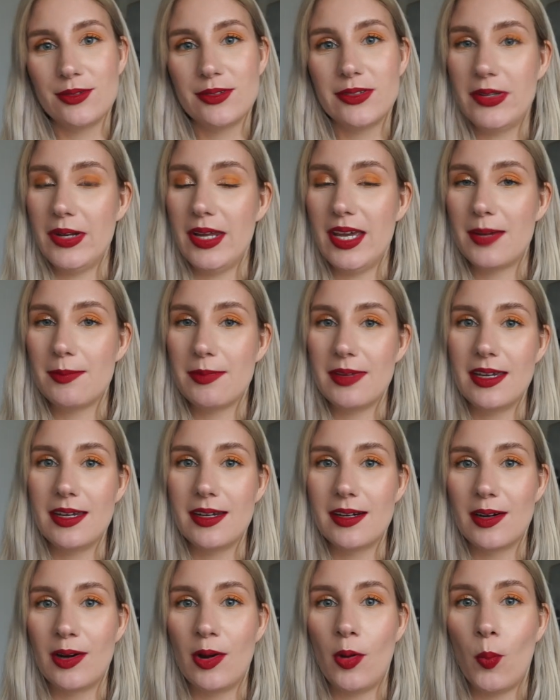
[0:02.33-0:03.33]
Today I'm
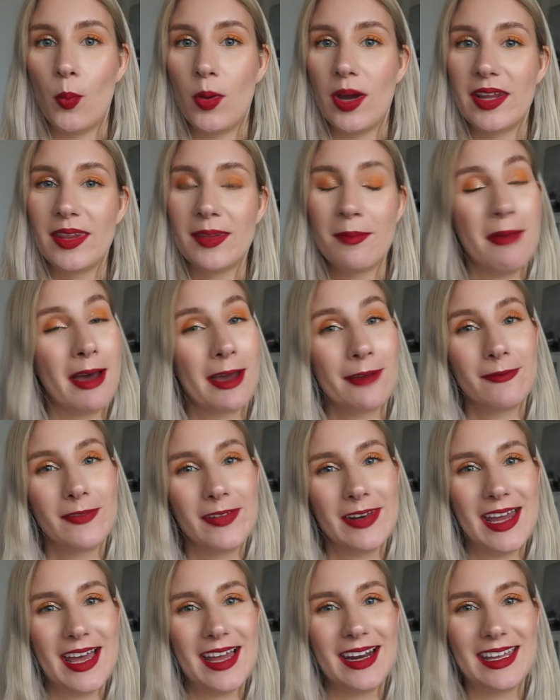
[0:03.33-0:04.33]
here with my
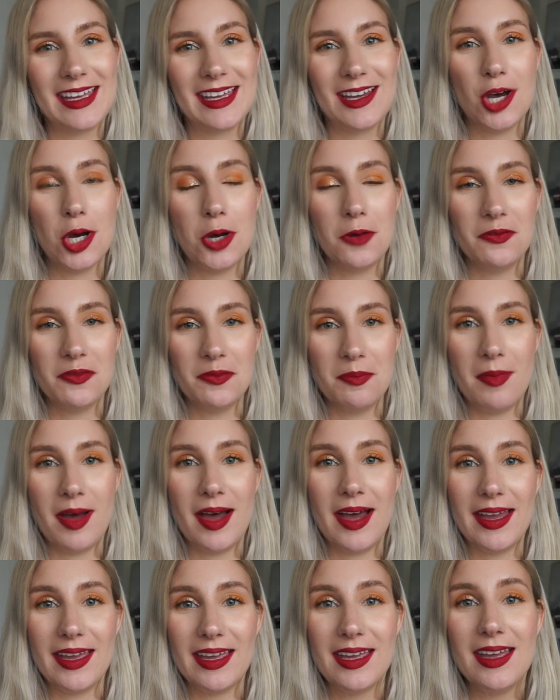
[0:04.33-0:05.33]
finale of
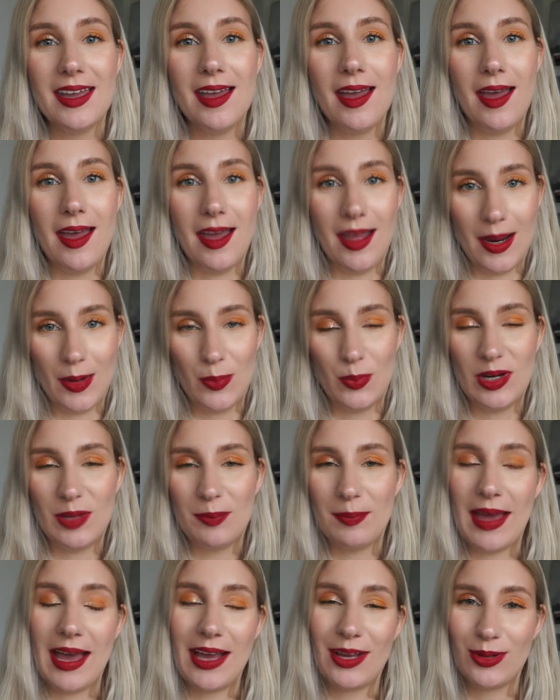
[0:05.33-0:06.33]
my
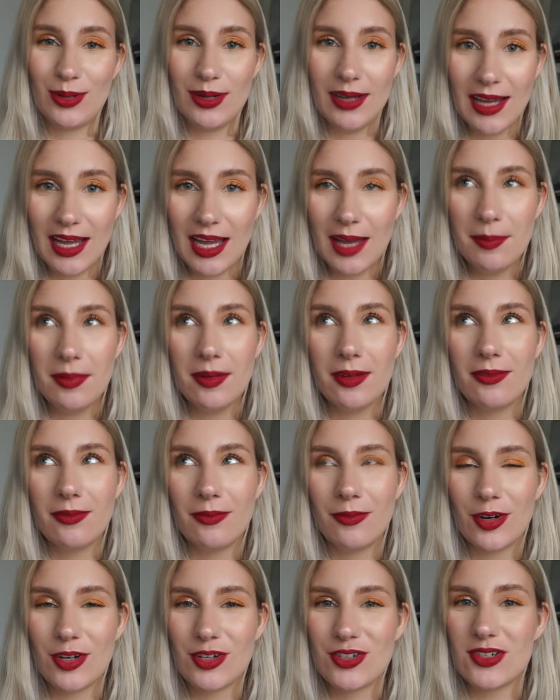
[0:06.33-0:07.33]
Roulette Pan Collab
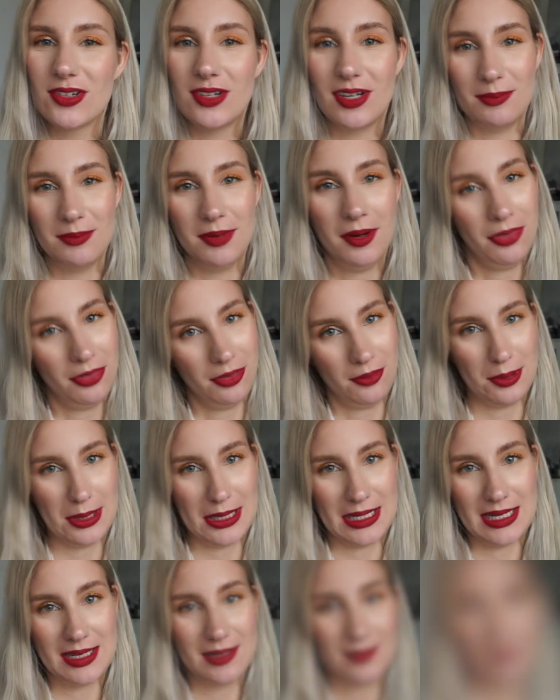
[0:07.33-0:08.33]
version number
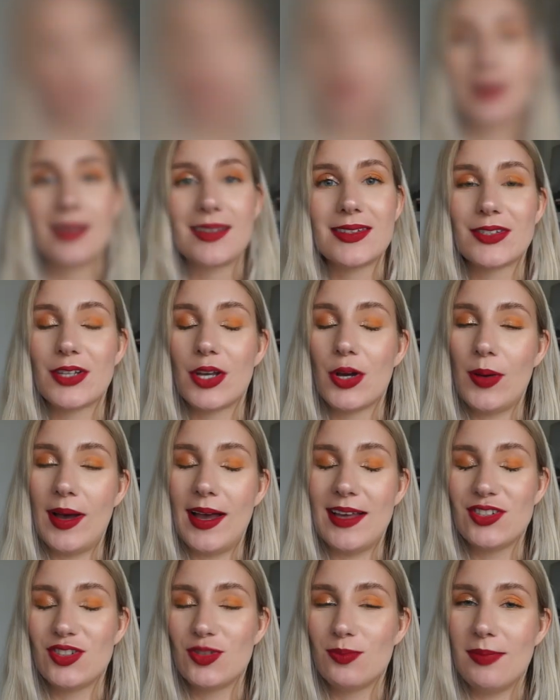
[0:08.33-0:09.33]
3. So
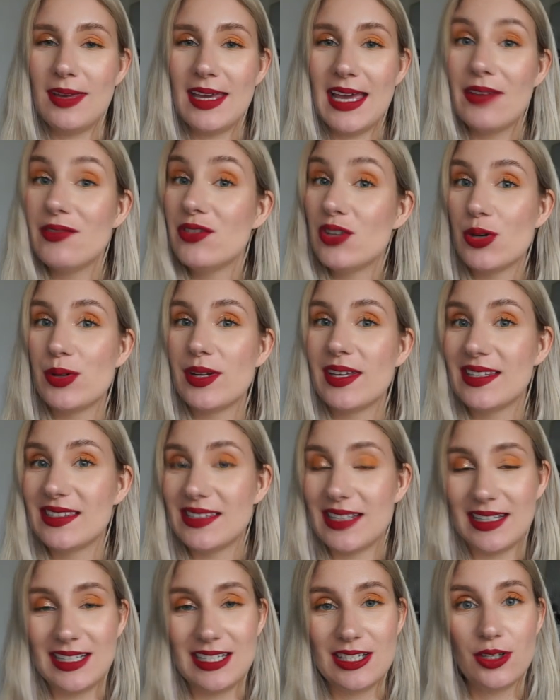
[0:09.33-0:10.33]
as you may have noticed,
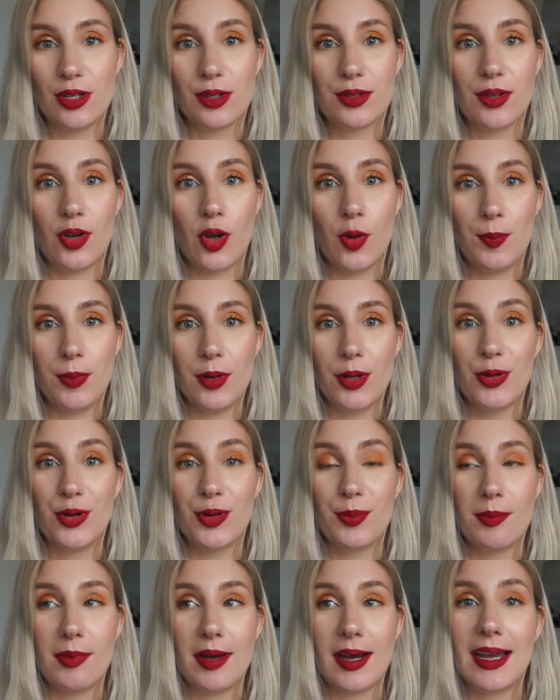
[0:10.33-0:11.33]
I did not upload
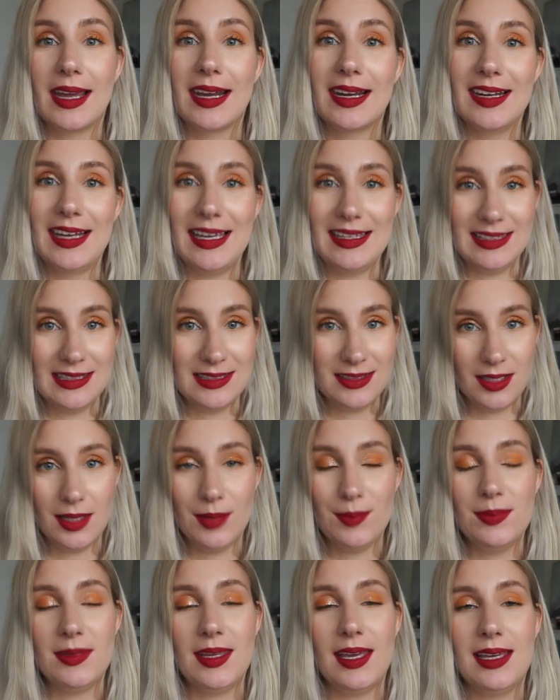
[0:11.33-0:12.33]
my latest
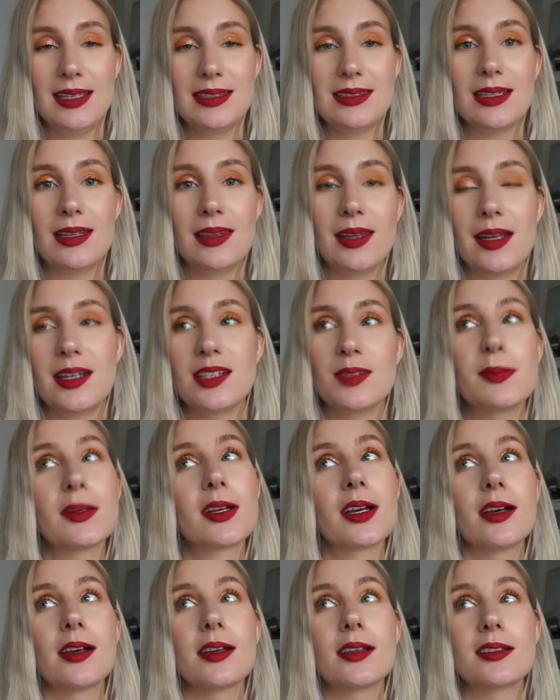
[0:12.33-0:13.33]
update, and that is
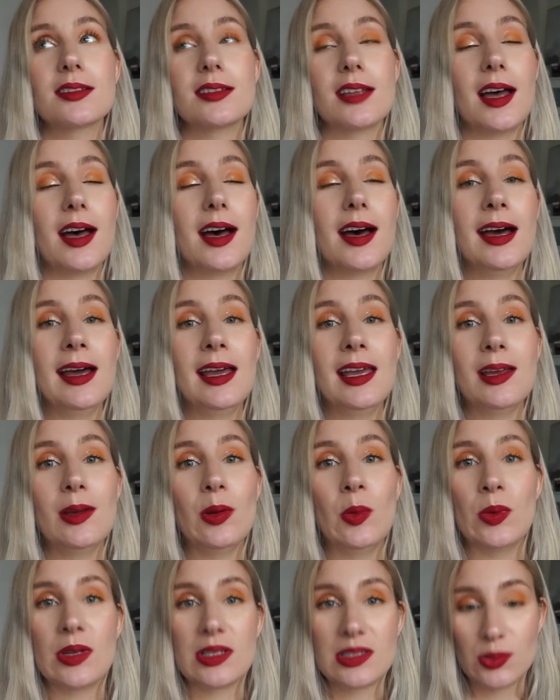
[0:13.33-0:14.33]
because I
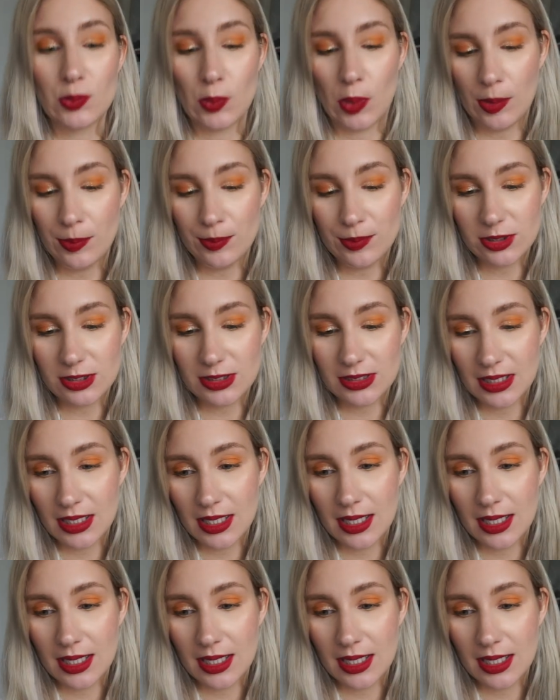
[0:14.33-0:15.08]
was swamped.